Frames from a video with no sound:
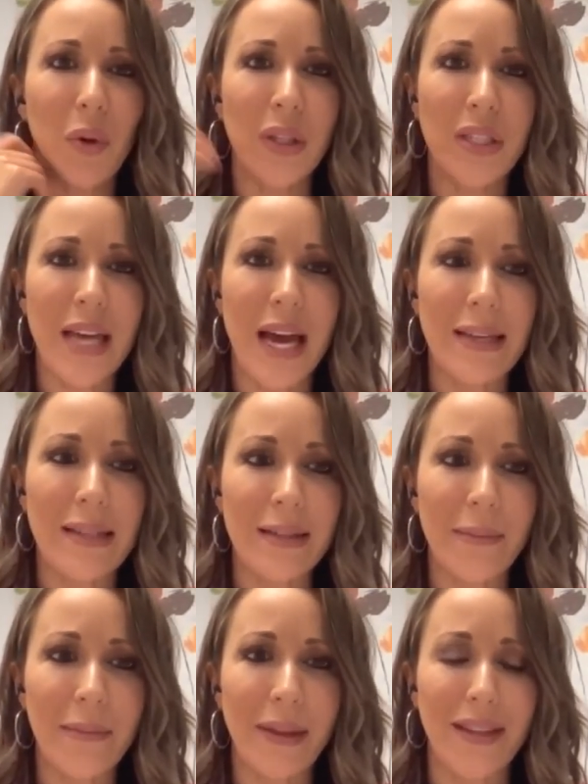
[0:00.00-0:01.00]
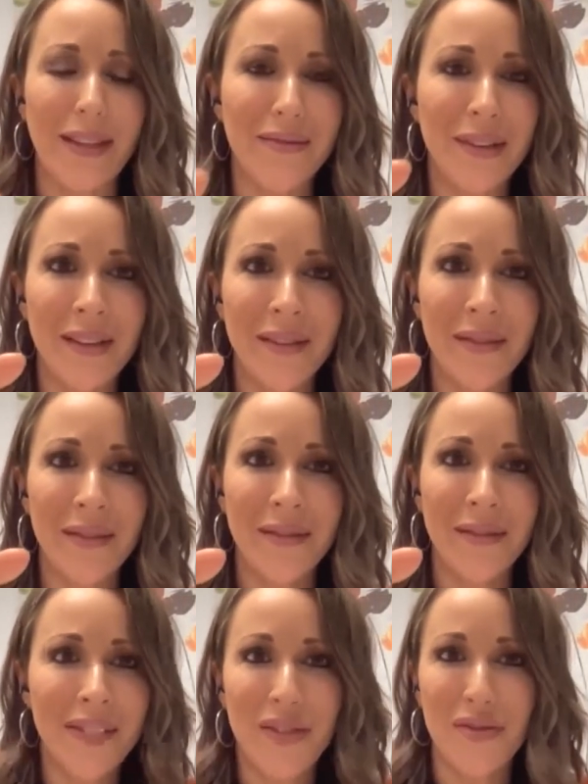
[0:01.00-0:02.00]
Or is that something that
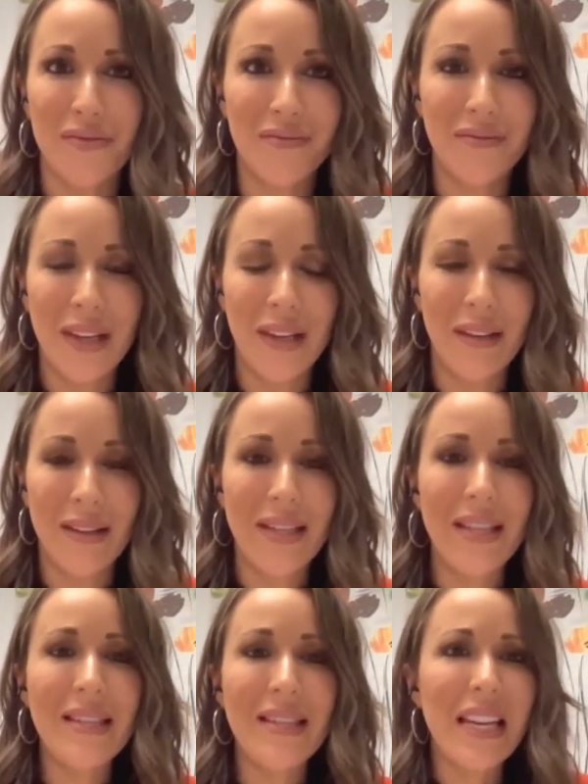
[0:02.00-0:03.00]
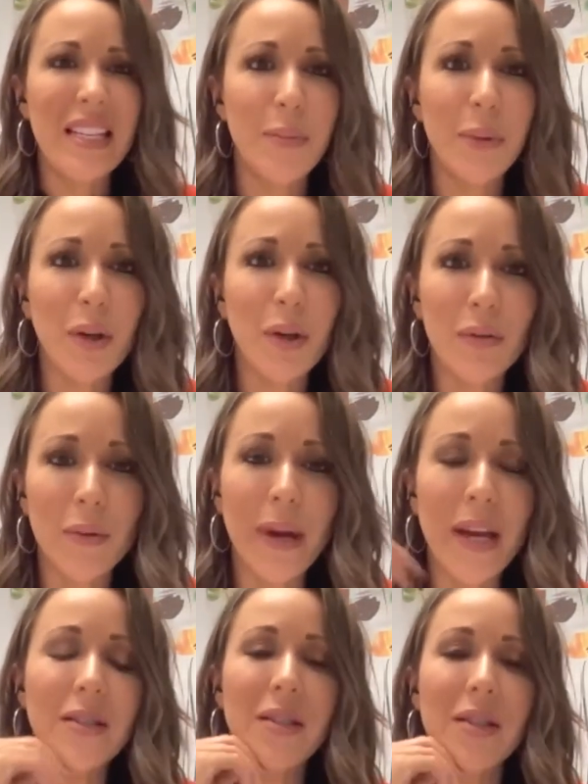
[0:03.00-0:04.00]
is that typical for
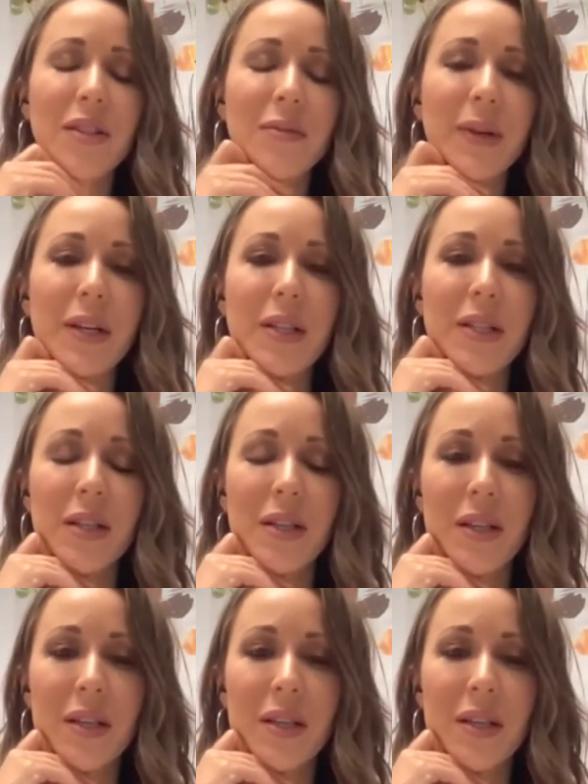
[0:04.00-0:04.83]
banks in your experience?